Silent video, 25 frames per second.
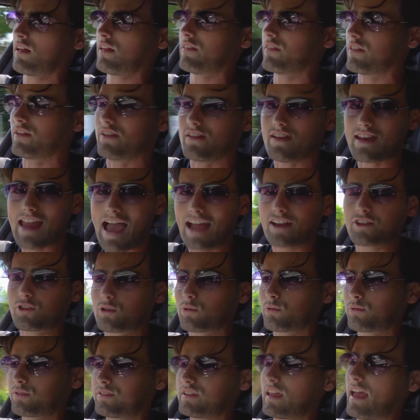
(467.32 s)
the
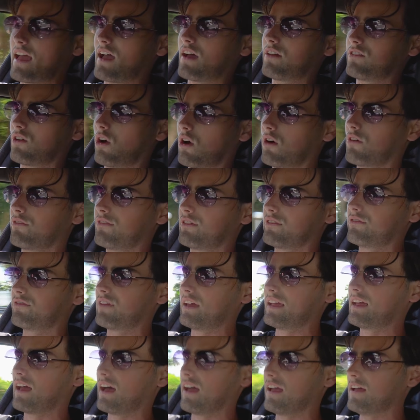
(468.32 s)
natural sound of the
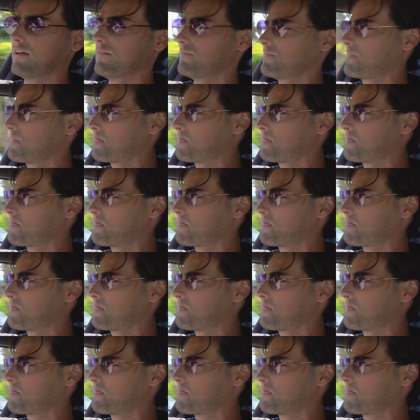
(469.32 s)
V8.